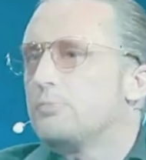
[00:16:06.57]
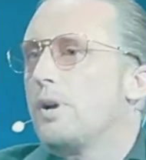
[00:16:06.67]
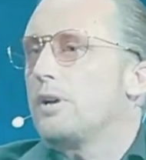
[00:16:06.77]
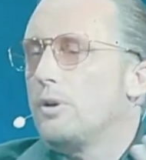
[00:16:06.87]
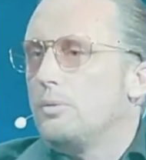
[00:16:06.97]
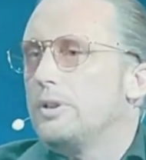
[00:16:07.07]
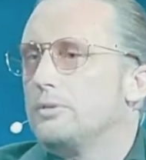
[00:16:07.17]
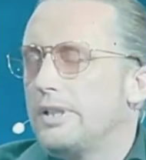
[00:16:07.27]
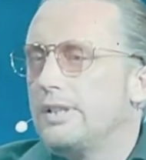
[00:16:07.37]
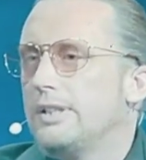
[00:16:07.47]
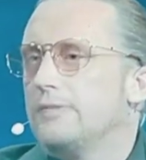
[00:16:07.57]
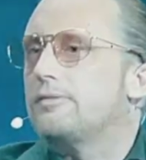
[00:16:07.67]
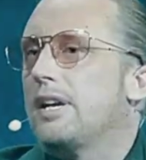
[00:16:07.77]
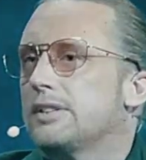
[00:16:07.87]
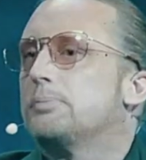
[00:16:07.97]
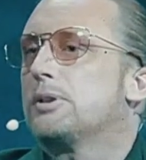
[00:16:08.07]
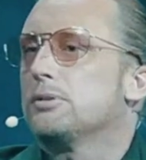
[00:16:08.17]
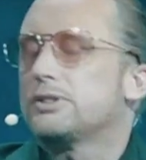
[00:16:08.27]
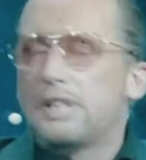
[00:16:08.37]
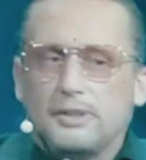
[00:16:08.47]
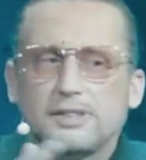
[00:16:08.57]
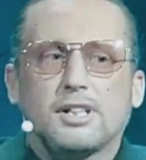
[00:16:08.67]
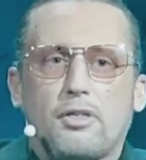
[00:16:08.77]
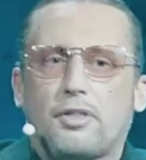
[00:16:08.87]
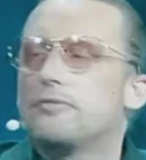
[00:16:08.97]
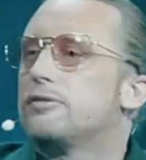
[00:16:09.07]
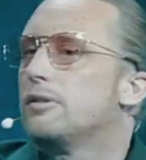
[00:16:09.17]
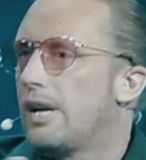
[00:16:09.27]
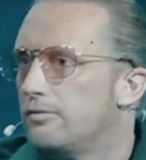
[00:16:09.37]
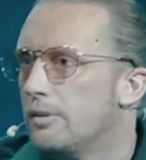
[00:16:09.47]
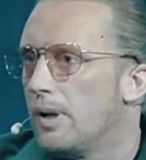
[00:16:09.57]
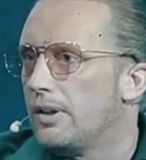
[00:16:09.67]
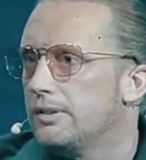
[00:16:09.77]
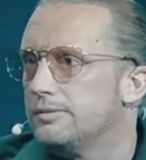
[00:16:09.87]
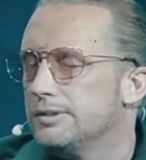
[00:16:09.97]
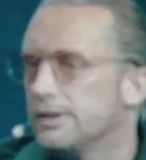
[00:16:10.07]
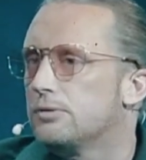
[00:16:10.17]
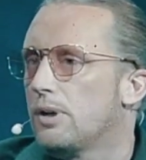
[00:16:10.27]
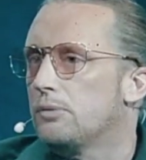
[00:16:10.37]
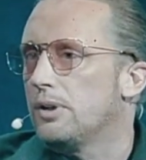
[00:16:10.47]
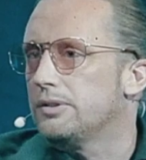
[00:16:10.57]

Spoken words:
we are growing really fast, because there is something for everybody in Crowd1.